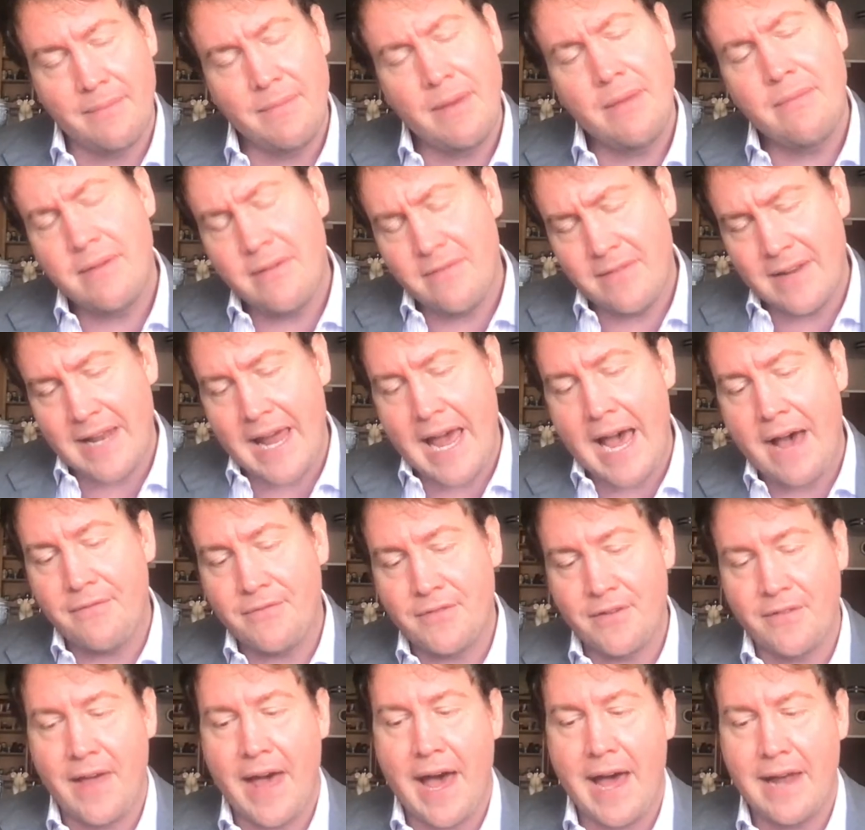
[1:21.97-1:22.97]
maybe even
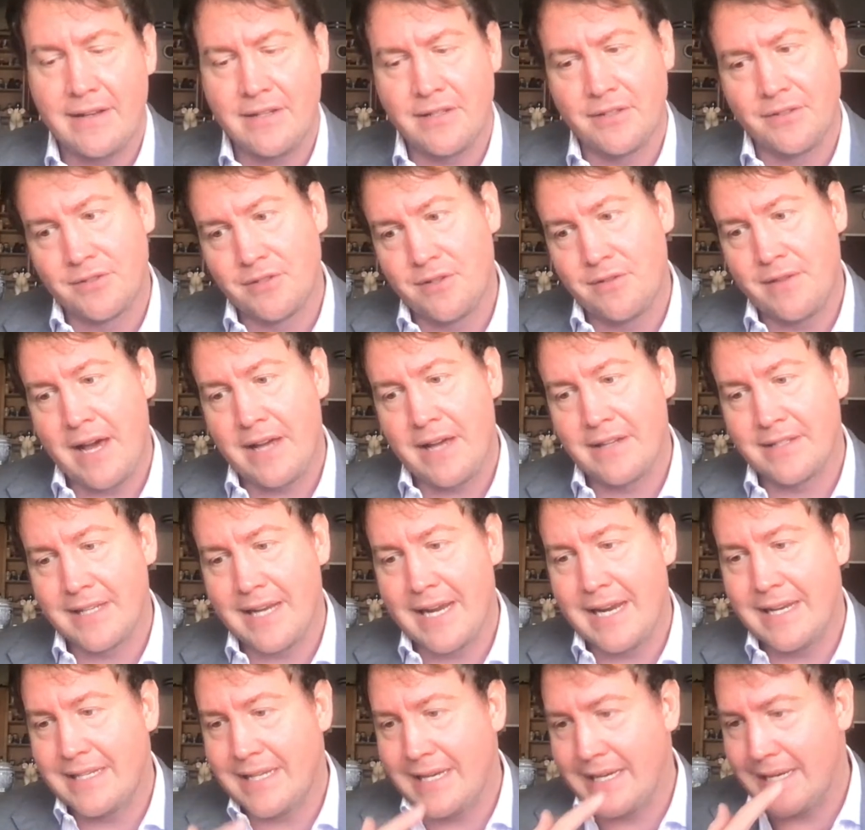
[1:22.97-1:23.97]
after that till
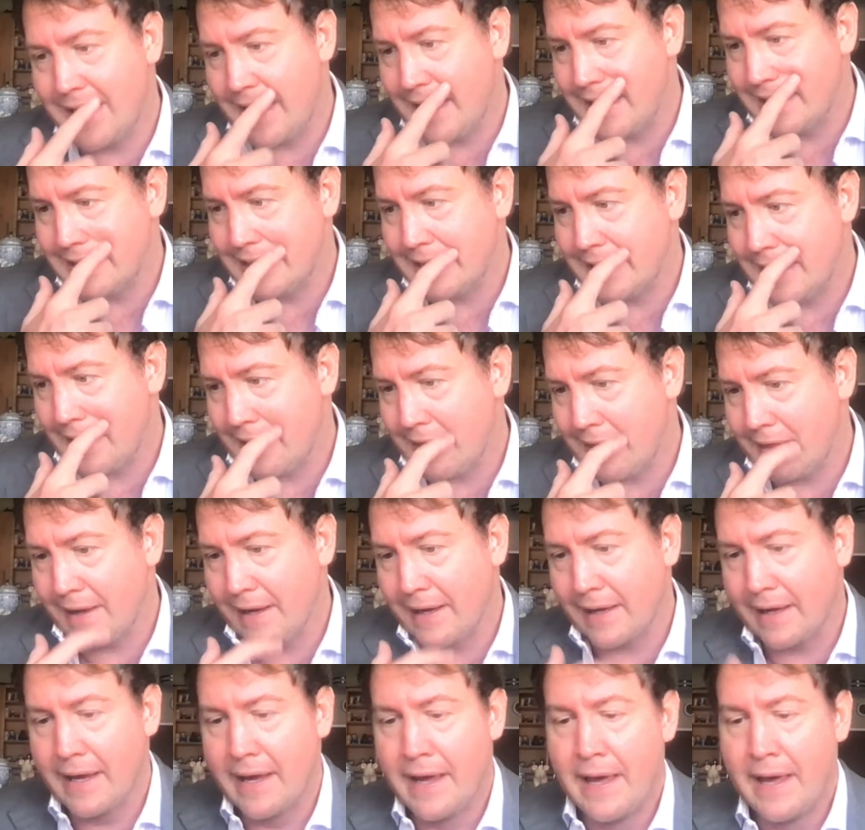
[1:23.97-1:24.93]
2018-19, I think.